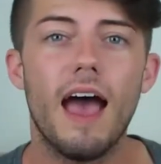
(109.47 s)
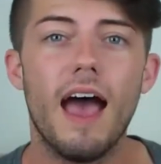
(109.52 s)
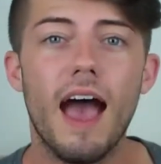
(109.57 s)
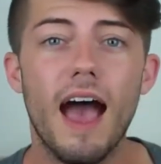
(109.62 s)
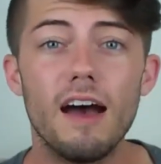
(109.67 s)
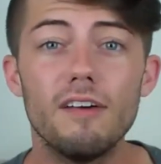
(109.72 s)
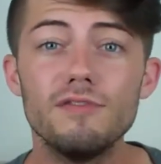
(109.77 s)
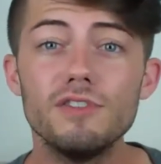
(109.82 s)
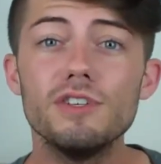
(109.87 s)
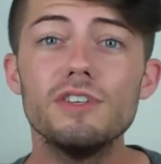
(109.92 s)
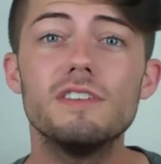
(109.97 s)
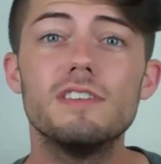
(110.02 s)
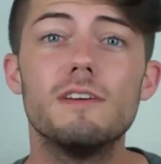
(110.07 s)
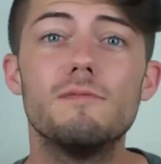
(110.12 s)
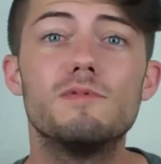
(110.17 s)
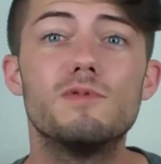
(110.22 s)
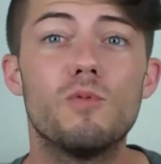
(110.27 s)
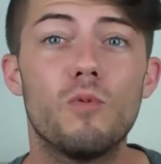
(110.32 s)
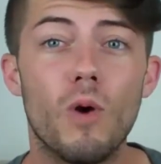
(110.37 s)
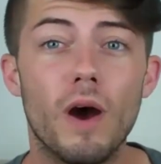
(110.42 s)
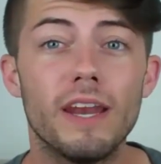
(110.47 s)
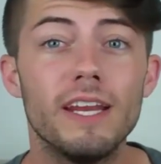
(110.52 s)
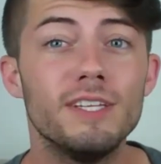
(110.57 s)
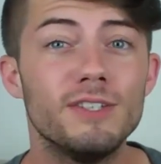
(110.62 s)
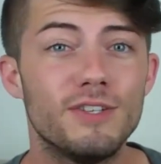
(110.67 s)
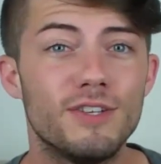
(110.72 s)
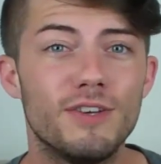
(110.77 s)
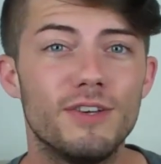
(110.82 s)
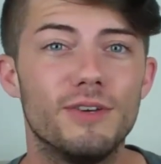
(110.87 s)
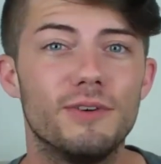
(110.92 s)
After steps 1
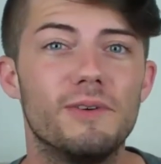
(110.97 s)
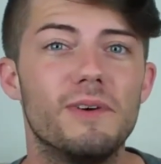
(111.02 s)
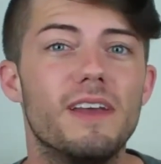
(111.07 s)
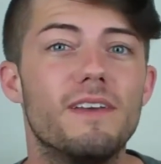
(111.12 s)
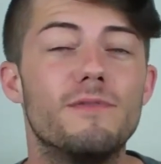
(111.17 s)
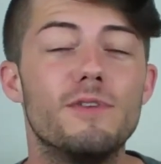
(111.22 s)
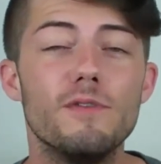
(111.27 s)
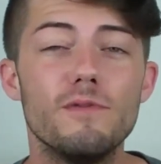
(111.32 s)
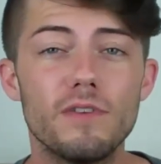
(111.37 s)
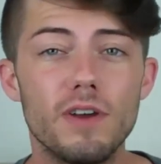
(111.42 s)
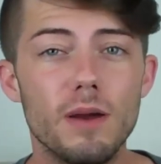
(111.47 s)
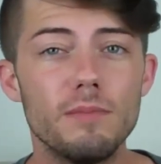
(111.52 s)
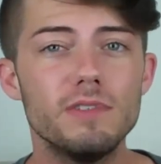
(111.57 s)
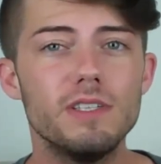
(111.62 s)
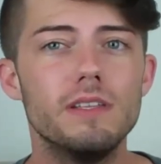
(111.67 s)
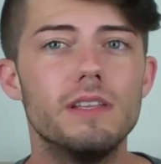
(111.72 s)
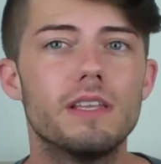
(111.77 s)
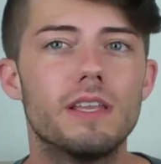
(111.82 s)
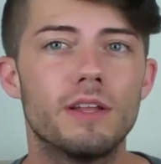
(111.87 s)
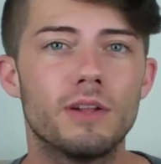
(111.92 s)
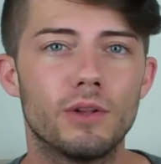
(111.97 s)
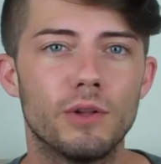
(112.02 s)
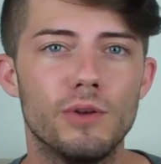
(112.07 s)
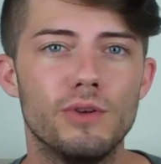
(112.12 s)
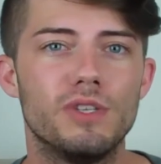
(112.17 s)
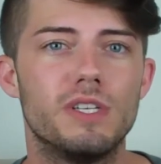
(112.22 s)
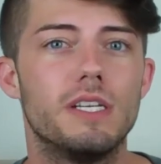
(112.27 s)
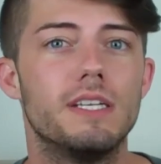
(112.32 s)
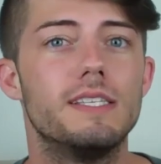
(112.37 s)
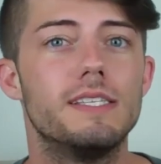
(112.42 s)
and 2, if you've come to the
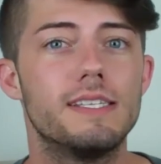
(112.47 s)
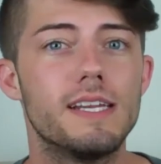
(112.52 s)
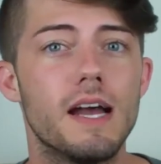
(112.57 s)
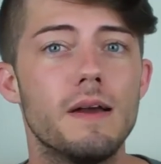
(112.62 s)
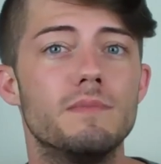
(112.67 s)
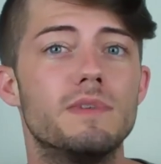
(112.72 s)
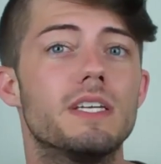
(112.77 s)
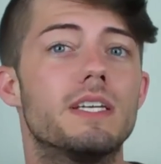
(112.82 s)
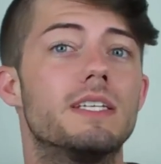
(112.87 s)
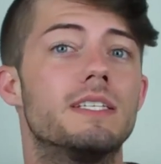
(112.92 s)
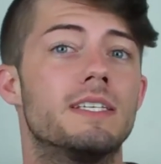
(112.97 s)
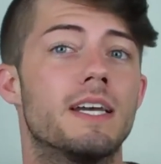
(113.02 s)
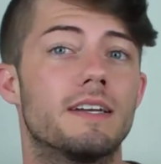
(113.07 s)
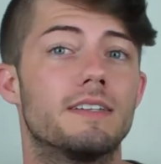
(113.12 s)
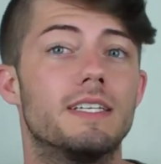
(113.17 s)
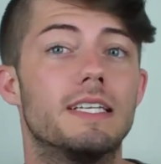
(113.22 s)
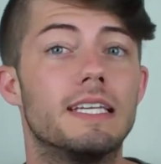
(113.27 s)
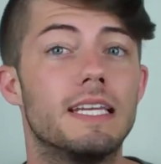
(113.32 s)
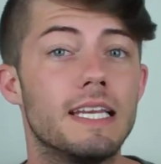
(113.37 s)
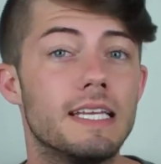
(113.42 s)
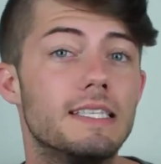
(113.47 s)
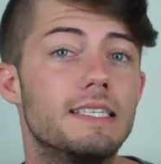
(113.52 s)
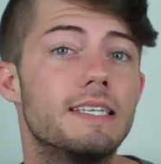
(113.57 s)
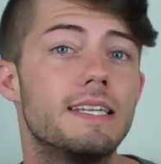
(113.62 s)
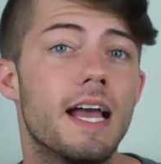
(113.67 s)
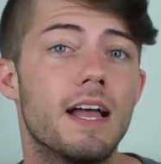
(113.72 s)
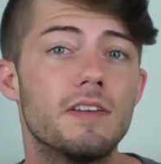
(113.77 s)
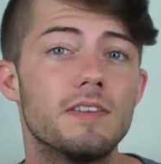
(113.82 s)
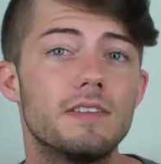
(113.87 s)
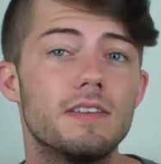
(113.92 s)
conclusion it's time to conduct a needs
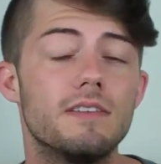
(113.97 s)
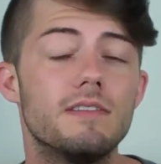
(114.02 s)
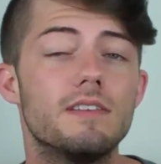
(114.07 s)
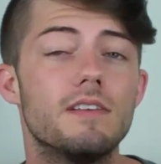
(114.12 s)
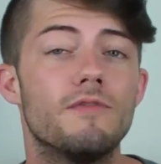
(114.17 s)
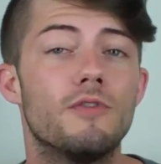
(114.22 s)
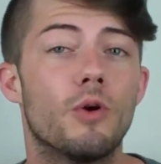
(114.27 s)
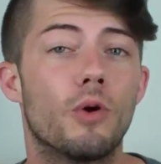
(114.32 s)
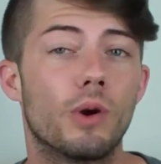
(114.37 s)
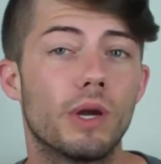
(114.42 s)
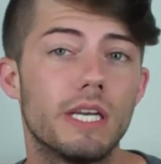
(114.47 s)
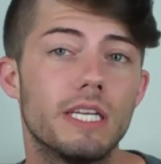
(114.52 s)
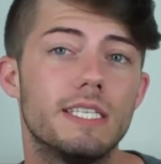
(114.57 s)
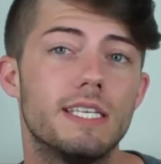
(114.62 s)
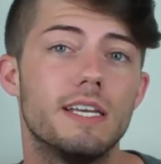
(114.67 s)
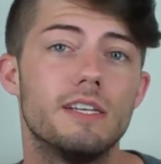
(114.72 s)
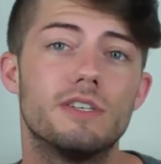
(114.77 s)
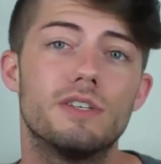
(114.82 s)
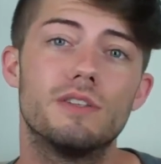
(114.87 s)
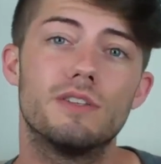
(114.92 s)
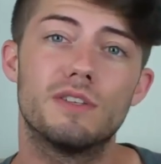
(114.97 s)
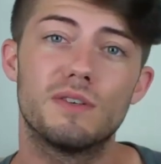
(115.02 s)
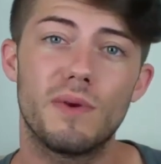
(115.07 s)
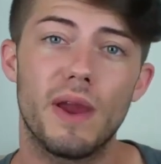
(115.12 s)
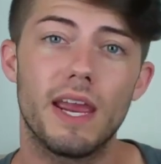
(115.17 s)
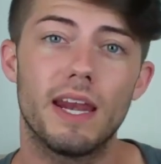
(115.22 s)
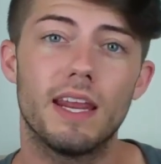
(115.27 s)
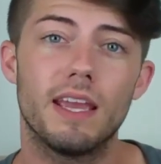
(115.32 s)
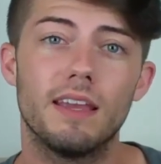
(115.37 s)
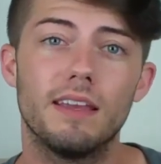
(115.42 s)
analysis of your organization's
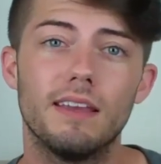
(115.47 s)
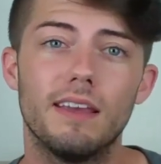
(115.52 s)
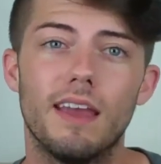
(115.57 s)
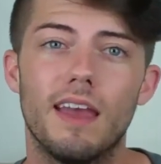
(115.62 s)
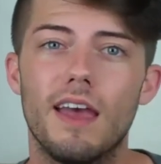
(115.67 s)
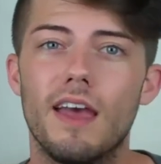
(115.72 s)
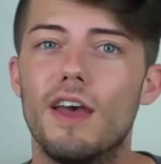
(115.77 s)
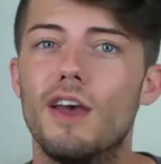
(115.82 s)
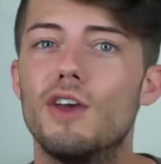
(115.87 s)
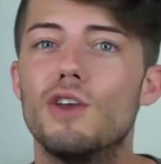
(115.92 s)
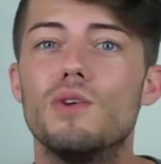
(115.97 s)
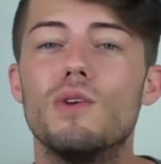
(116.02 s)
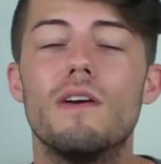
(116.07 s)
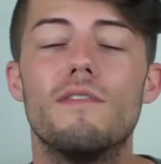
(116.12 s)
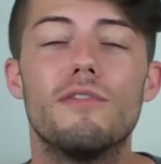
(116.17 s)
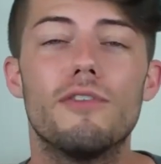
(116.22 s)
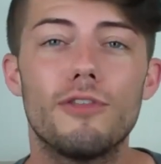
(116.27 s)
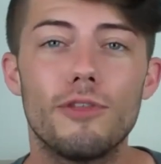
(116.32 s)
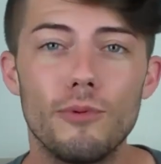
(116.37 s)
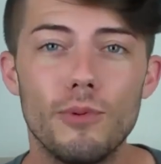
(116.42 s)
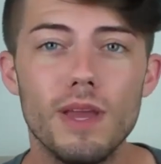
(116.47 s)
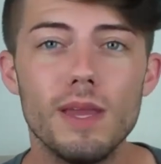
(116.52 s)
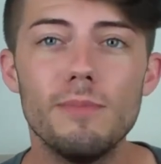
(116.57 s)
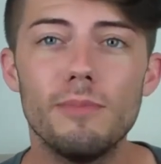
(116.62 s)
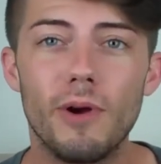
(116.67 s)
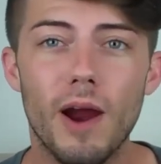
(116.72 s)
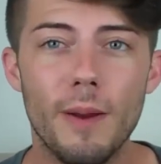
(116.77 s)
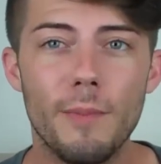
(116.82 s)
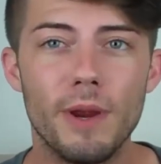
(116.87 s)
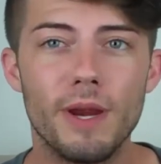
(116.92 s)
training, you have 3
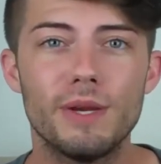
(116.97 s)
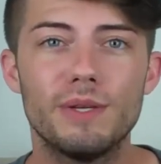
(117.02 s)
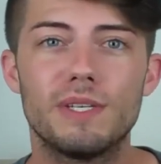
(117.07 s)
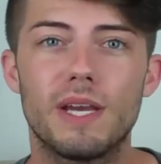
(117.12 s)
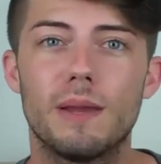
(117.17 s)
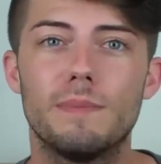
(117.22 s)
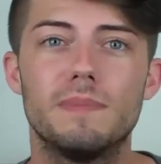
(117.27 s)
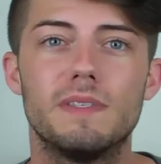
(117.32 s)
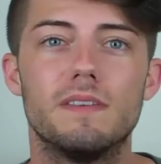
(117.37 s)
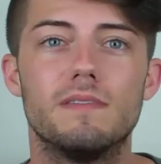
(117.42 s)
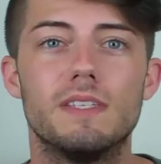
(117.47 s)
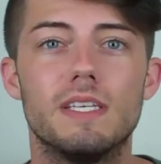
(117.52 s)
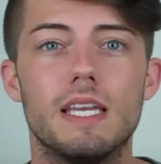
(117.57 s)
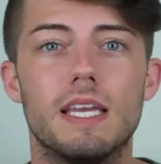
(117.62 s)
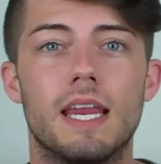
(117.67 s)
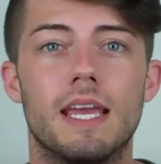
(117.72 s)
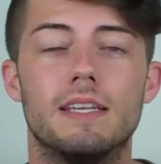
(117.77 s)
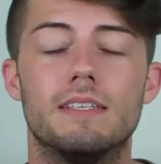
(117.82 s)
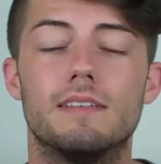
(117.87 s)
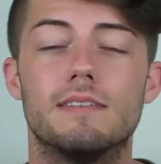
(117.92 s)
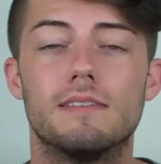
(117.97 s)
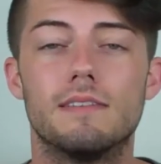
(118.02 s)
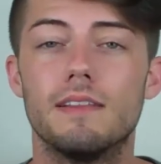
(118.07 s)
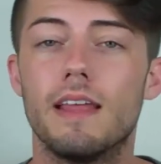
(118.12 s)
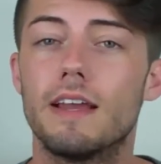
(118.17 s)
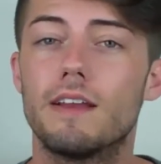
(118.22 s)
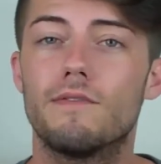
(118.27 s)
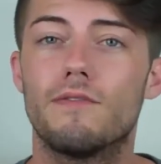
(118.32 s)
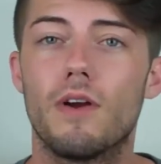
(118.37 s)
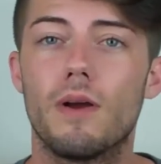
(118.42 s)
primary types of TNA to
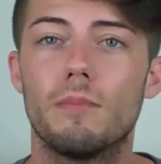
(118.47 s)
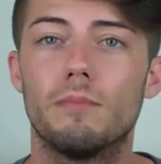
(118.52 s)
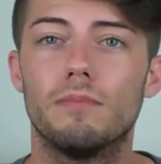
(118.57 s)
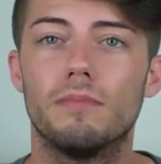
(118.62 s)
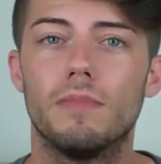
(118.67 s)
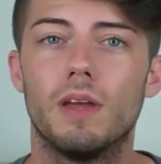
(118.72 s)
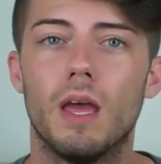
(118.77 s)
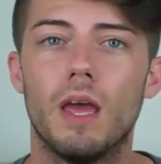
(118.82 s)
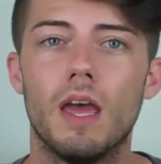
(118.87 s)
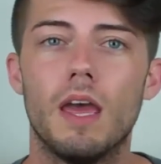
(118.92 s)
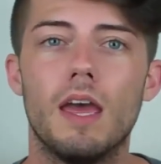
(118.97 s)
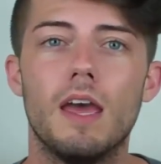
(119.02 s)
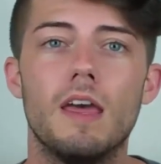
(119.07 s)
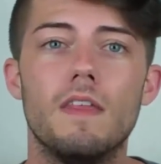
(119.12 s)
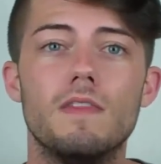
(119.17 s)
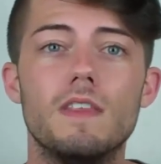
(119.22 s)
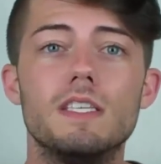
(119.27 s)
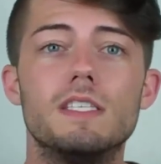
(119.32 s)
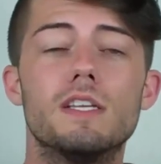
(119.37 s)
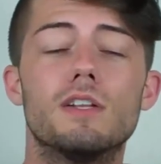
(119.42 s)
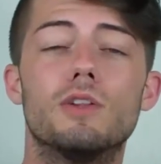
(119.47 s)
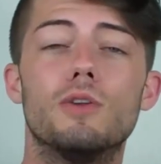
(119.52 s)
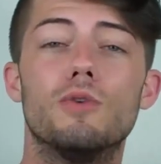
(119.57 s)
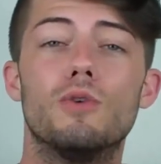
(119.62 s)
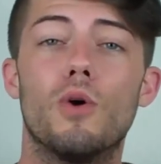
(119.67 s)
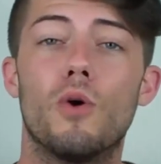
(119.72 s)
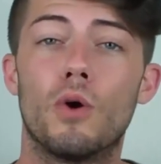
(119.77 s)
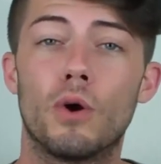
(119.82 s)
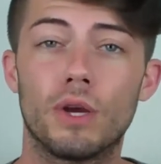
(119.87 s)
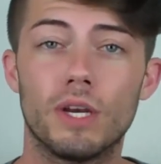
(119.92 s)
select from. These
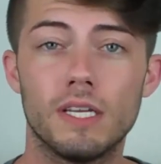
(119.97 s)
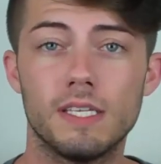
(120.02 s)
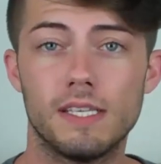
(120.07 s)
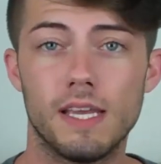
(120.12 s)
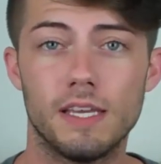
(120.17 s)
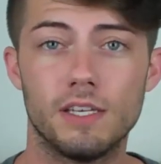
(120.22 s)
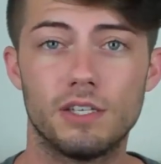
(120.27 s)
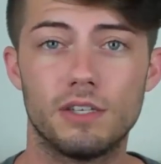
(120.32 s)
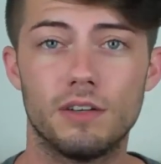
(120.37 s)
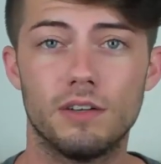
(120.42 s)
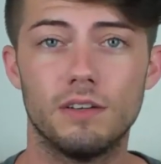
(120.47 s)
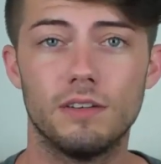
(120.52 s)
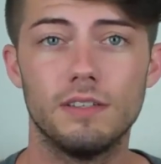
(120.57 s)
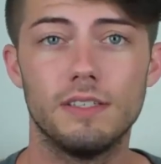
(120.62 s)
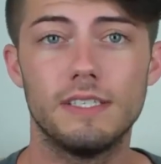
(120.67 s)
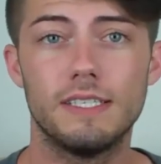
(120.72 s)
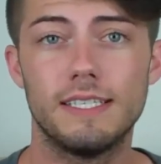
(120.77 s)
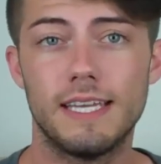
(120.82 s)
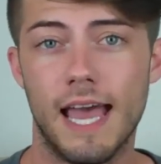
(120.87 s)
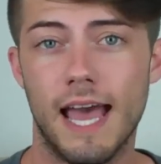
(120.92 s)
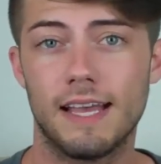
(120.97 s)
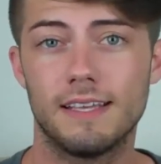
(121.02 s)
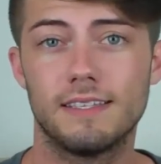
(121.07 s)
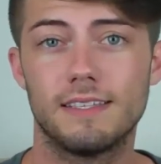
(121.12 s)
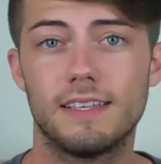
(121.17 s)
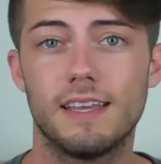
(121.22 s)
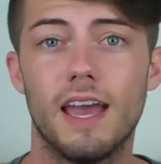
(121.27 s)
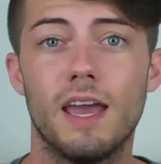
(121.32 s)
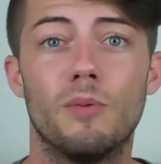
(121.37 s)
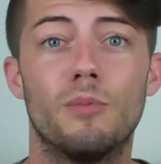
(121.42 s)
include organizational,
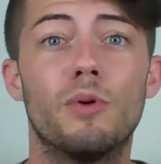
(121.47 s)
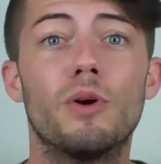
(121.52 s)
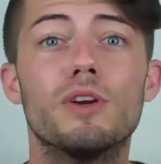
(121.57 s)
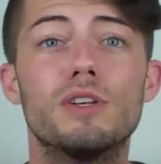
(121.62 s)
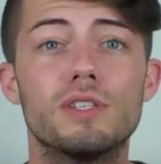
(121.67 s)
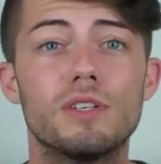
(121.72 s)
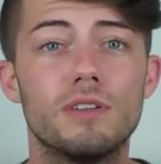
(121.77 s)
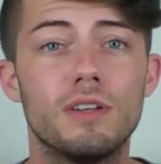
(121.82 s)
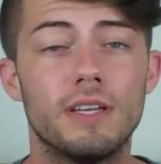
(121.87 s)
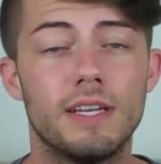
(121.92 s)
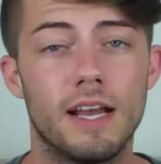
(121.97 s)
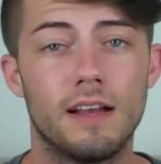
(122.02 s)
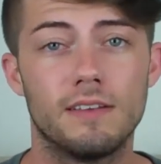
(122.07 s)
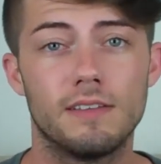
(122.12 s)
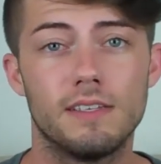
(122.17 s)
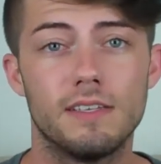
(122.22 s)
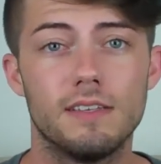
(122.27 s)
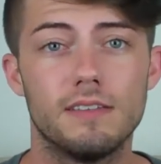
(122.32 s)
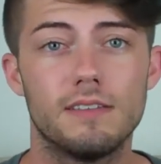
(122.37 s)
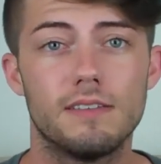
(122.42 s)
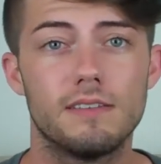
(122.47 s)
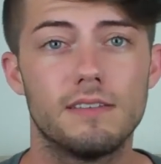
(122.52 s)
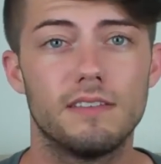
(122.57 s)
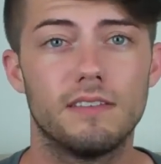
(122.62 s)
task, and personal analyses.